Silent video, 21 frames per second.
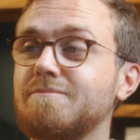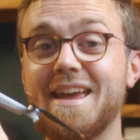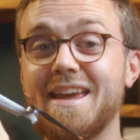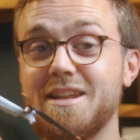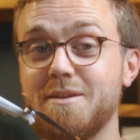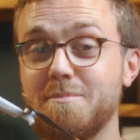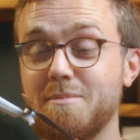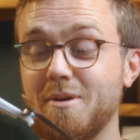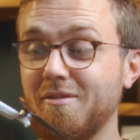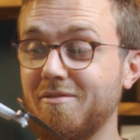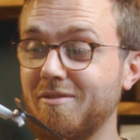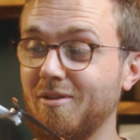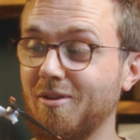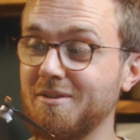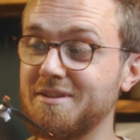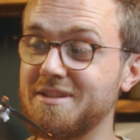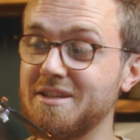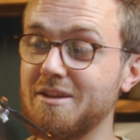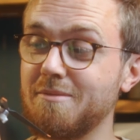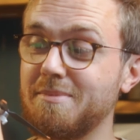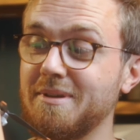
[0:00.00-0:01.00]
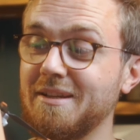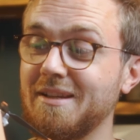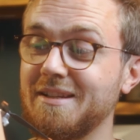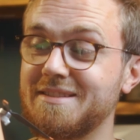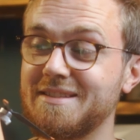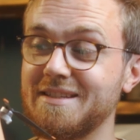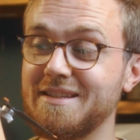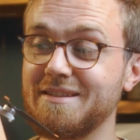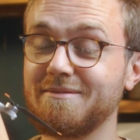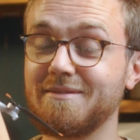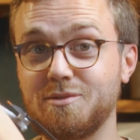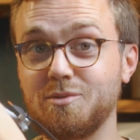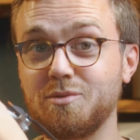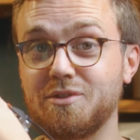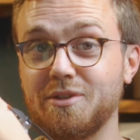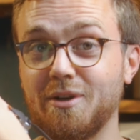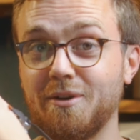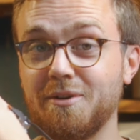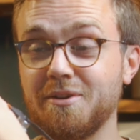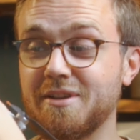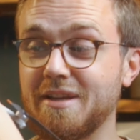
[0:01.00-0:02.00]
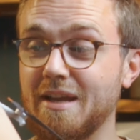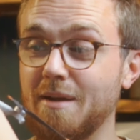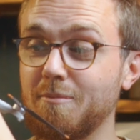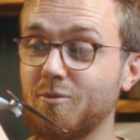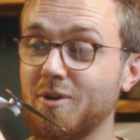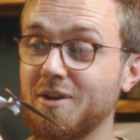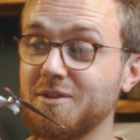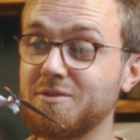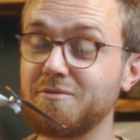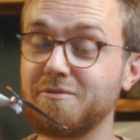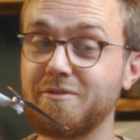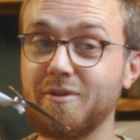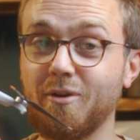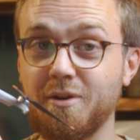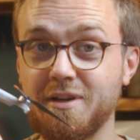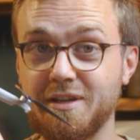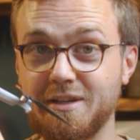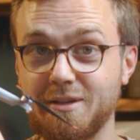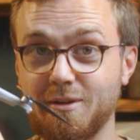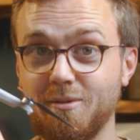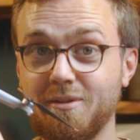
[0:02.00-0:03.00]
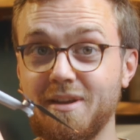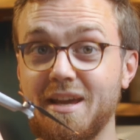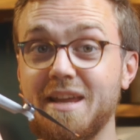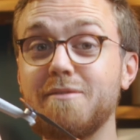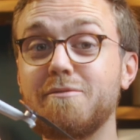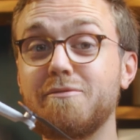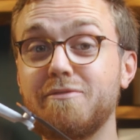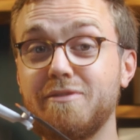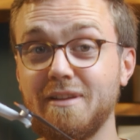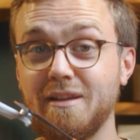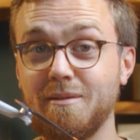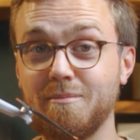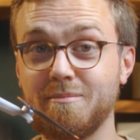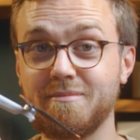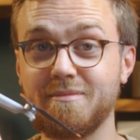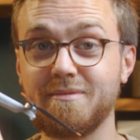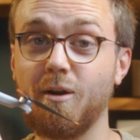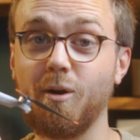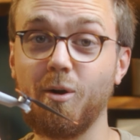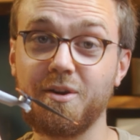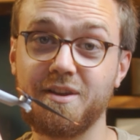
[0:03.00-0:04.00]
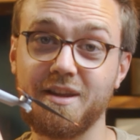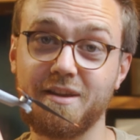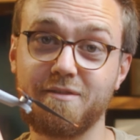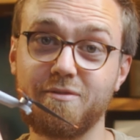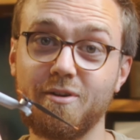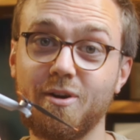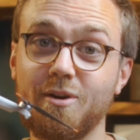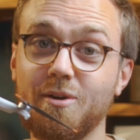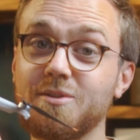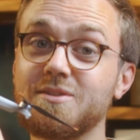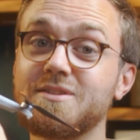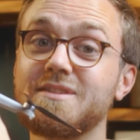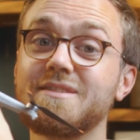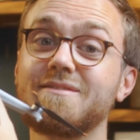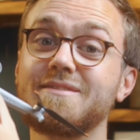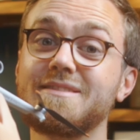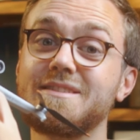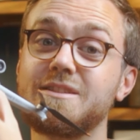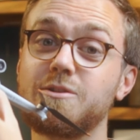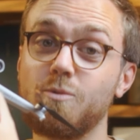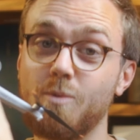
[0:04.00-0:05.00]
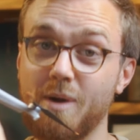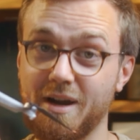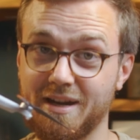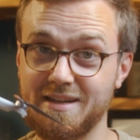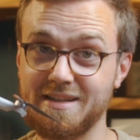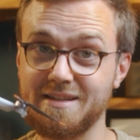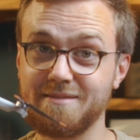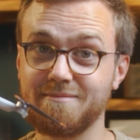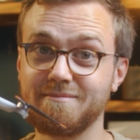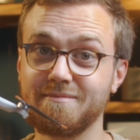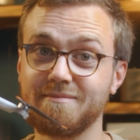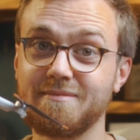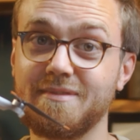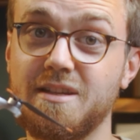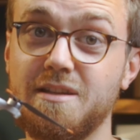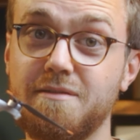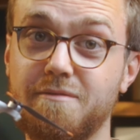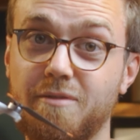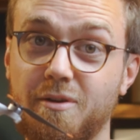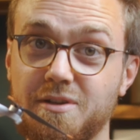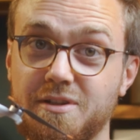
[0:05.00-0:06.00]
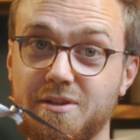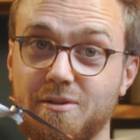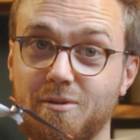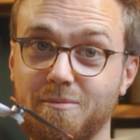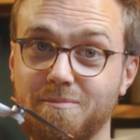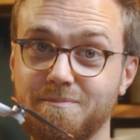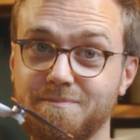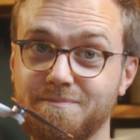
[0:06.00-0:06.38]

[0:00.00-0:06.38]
and above all the ability to turn the camera to vertical and film or take photos directly in vertical.